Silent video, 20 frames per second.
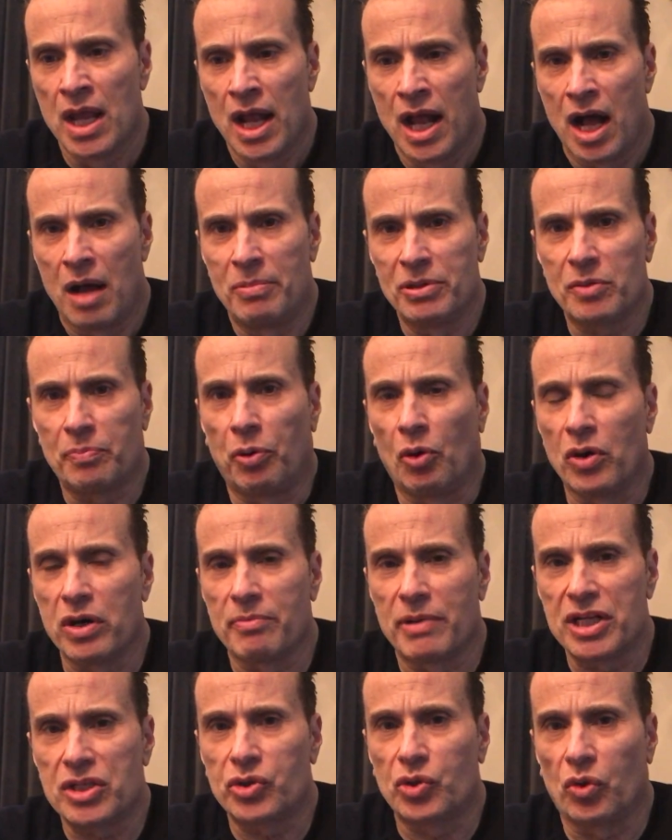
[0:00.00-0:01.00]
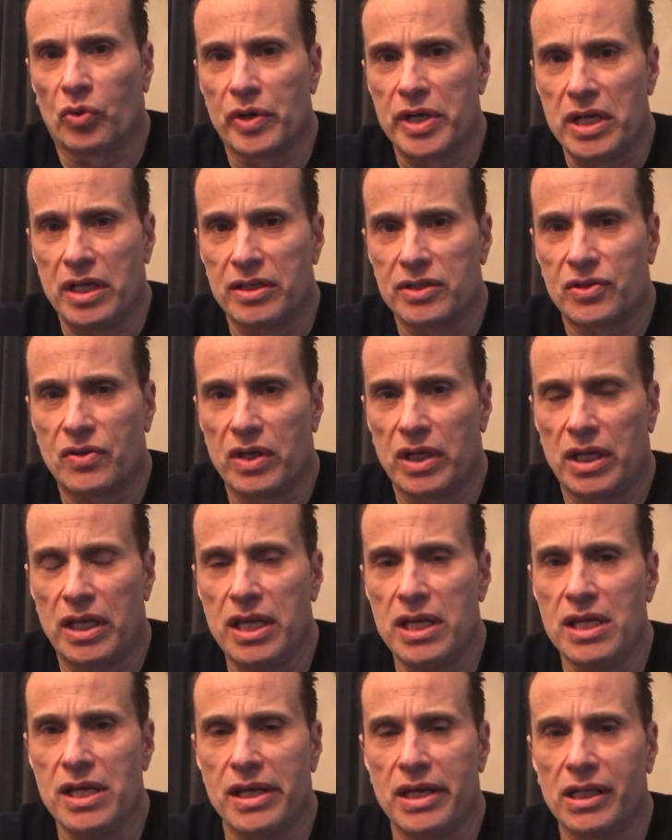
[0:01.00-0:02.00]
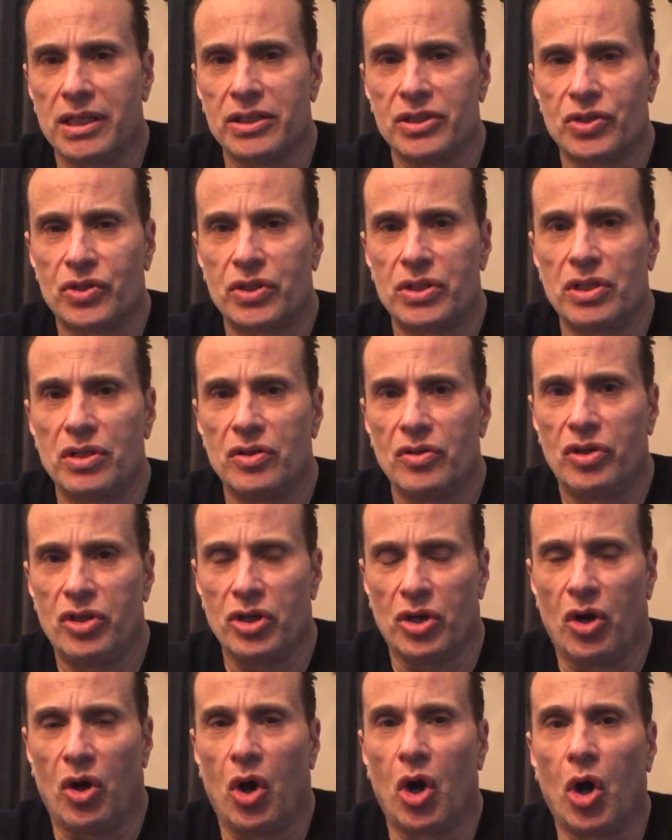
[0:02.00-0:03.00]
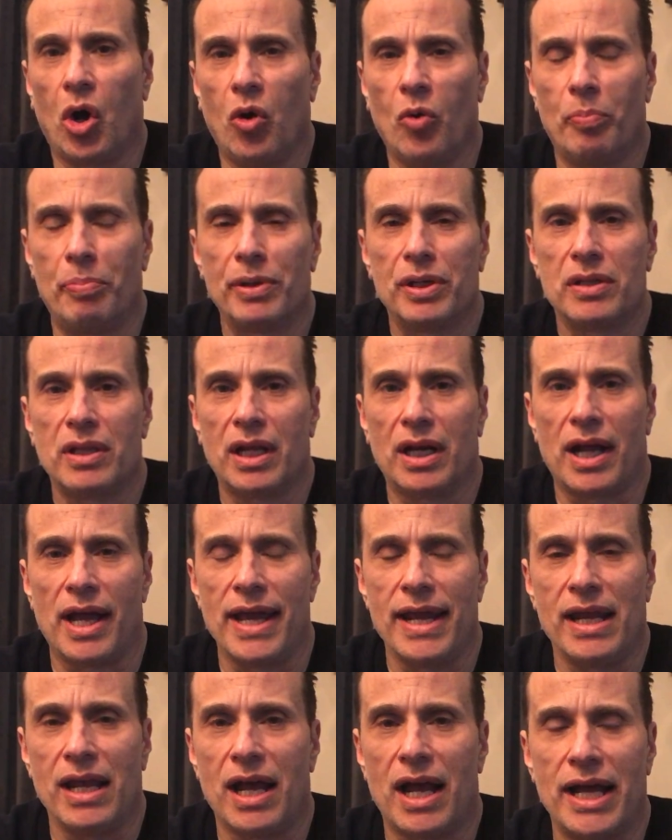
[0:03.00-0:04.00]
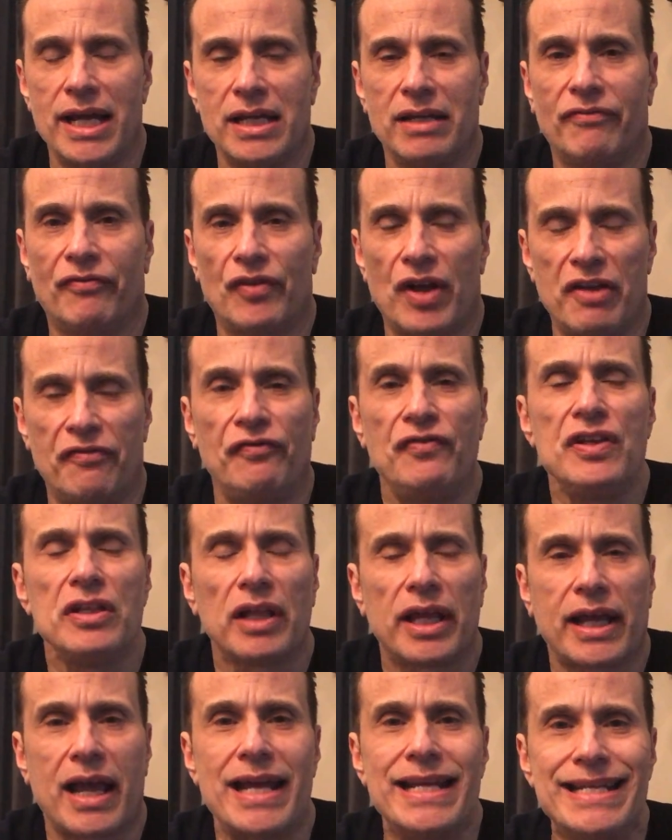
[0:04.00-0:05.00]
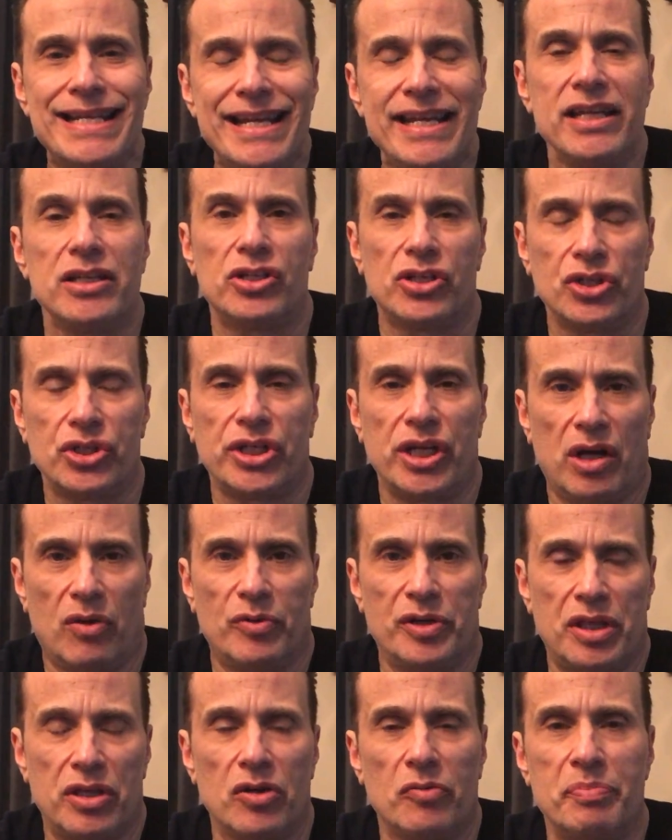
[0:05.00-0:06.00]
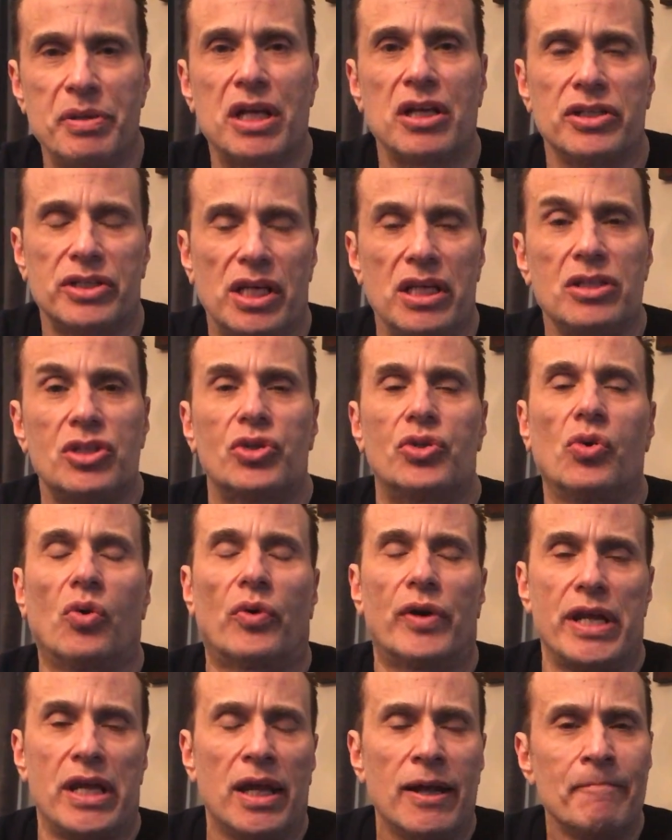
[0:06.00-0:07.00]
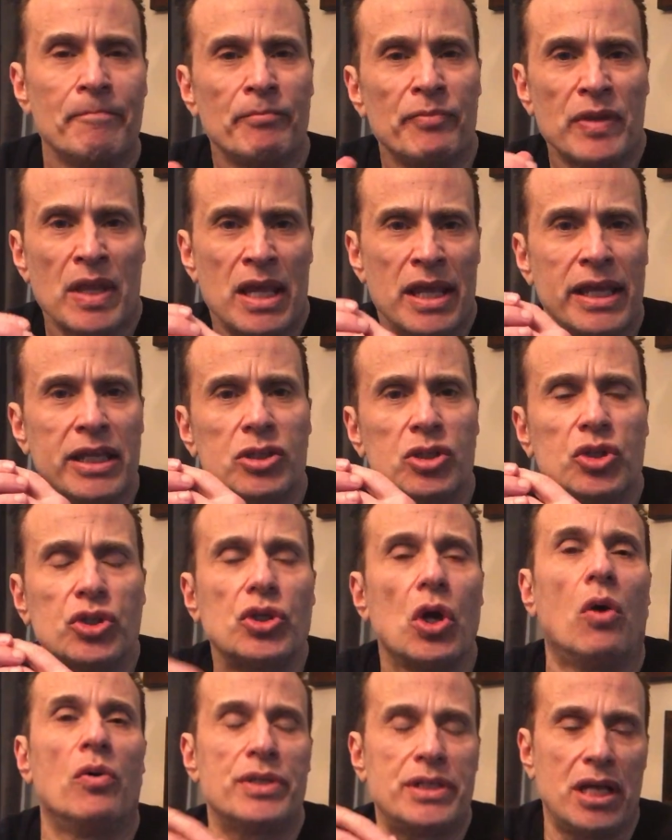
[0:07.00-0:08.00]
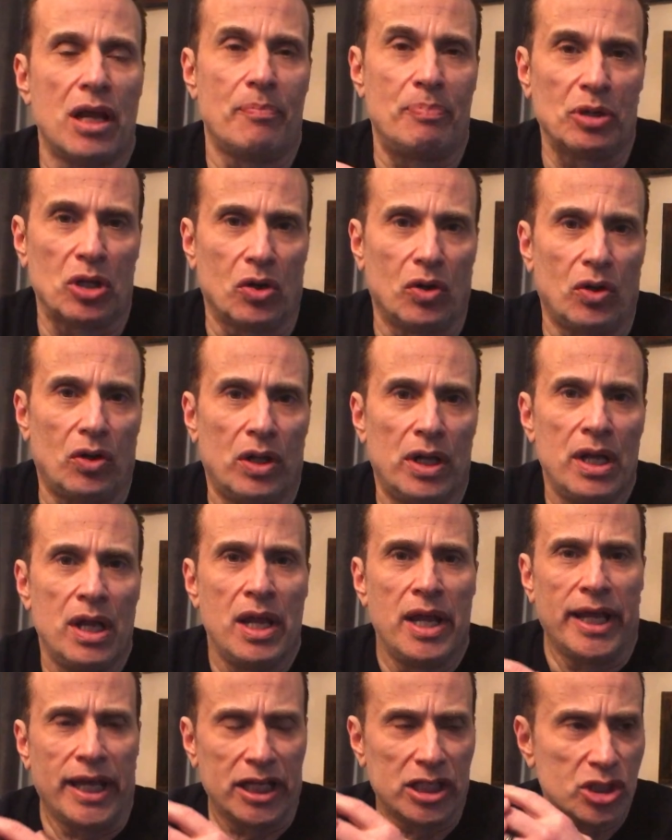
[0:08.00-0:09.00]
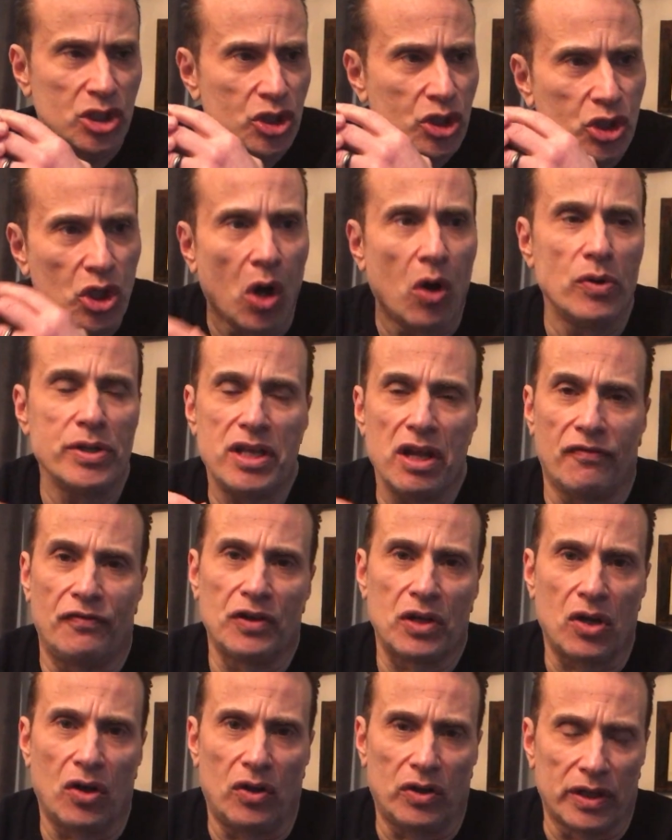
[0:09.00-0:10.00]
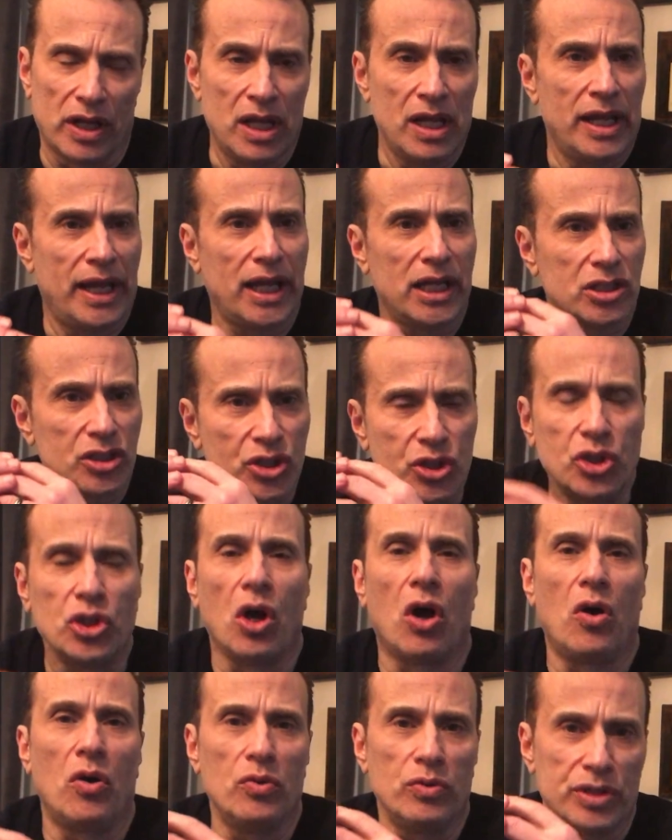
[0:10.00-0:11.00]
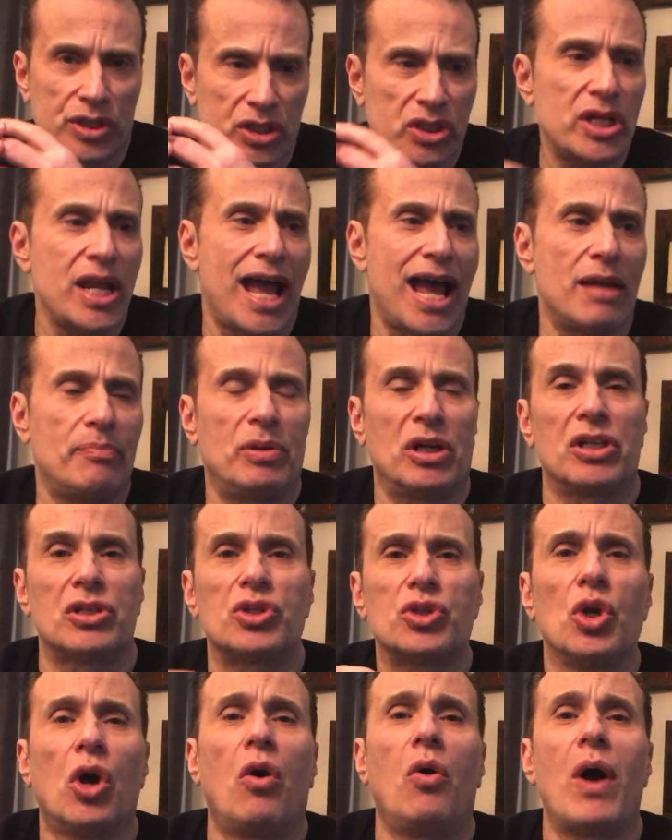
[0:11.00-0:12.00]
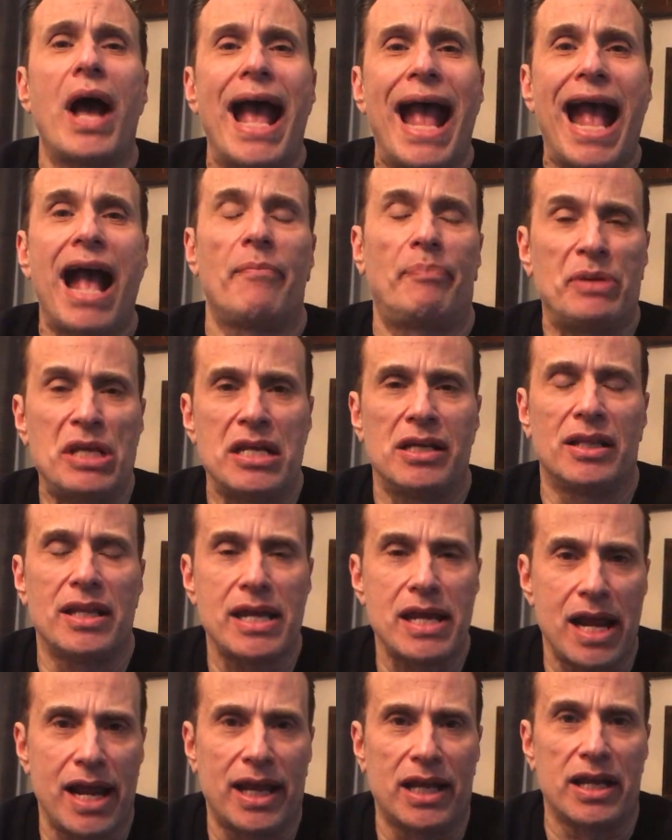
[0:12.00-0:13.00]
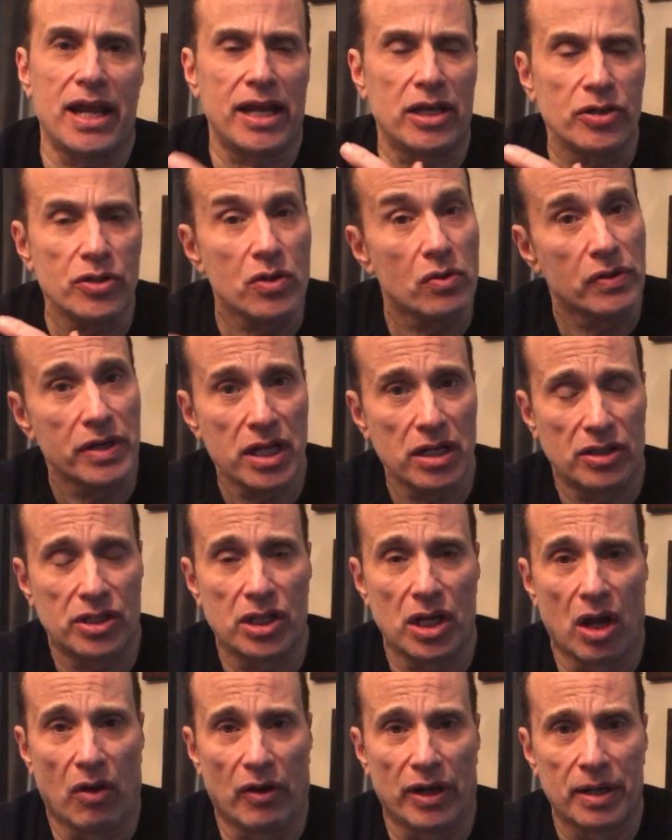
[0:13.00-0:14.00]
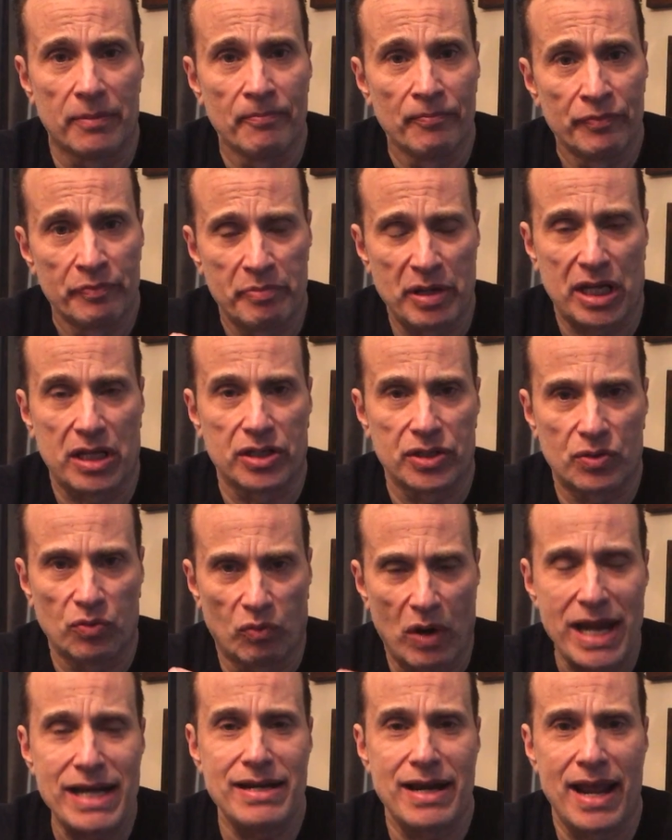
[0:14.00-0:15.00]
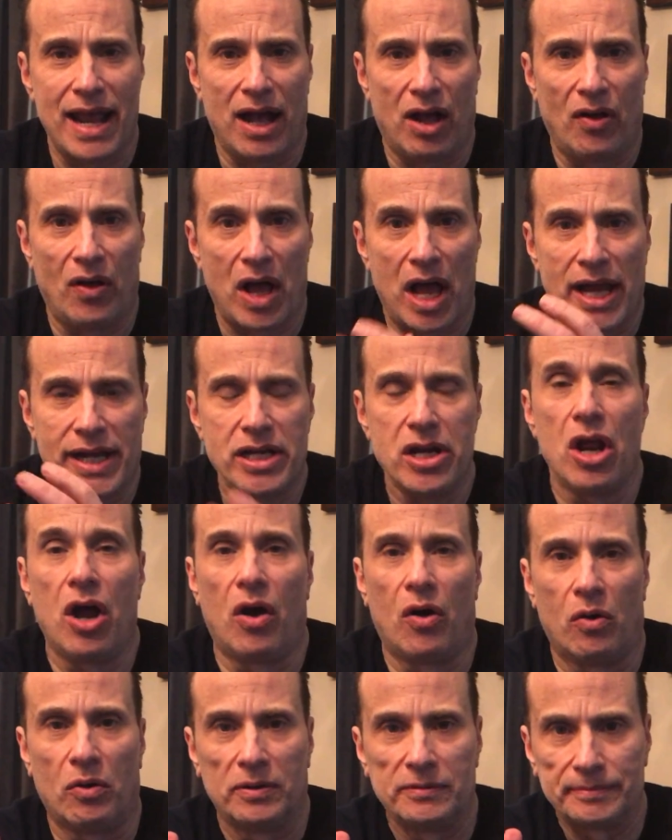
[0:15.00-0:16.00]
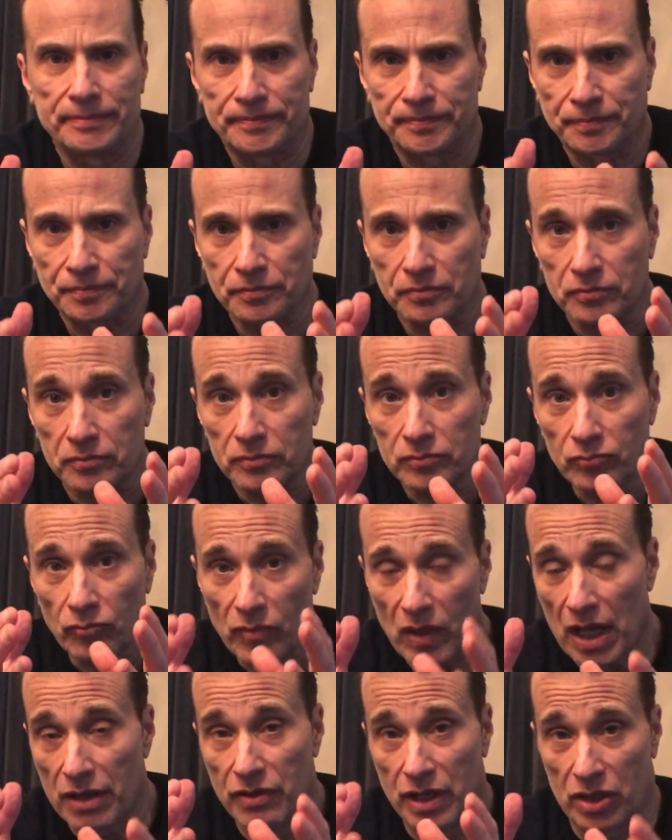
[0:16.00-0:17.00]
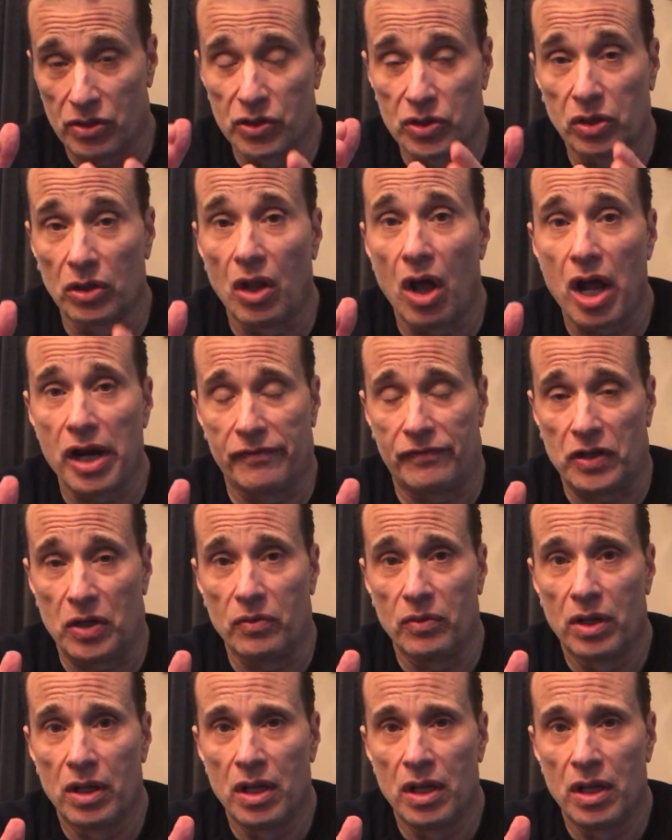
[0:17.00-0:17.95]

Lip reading: But the point of my story is that he is the hope that I feel like I need to share with you, because his story is so typical. It's so difficult. It's so sad, but it's so happy in the end. And you need to know it, because right now I know that there's a lot of you